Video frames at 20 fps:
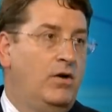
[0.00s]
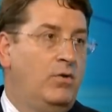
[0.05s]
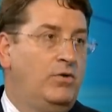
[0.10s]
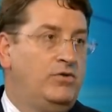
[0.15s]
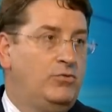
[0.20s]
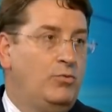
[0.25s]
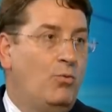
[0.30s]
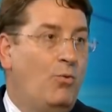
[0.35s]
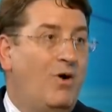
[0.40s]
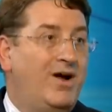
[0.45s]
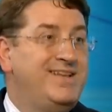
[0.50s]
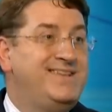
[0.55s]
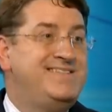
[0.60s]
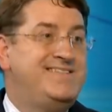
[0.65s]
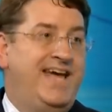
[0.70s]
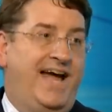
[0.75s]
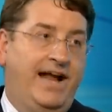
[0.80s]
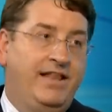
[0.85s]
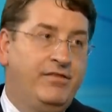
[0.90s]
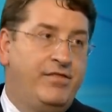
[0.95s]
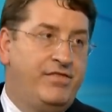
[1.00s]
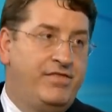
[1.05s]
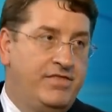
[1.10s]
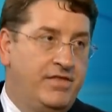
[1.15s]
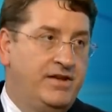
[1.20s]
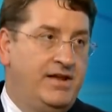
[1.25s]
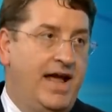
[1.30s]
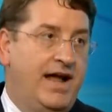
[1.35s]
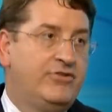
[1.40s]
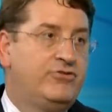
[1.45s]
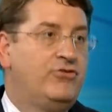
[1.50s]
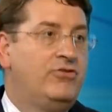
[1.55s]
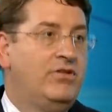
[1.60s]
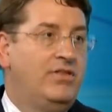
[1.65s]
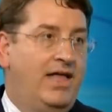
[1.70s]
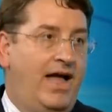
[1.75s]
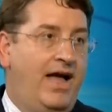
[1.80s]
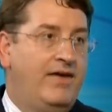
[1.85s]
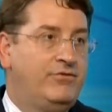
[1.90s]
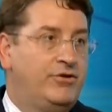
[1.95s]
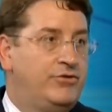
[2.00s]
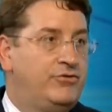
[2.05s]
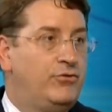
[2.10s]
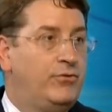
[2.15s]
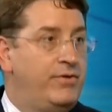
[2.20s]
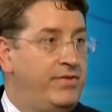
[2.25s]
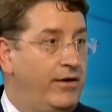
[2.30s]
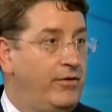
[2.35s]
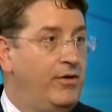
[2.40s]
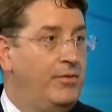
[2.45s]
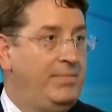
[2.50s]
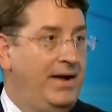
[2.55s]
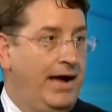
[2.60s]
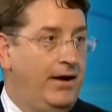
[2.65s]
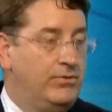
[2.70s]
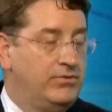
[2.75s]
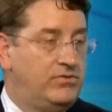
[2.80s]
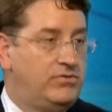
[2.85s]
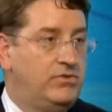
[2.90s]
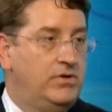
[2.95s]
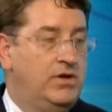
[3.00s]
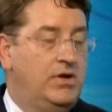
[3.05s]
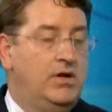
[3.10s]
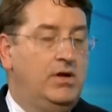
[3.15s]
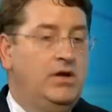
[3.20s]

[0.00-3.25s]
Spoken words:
was one-tenth the national average or thereabouts,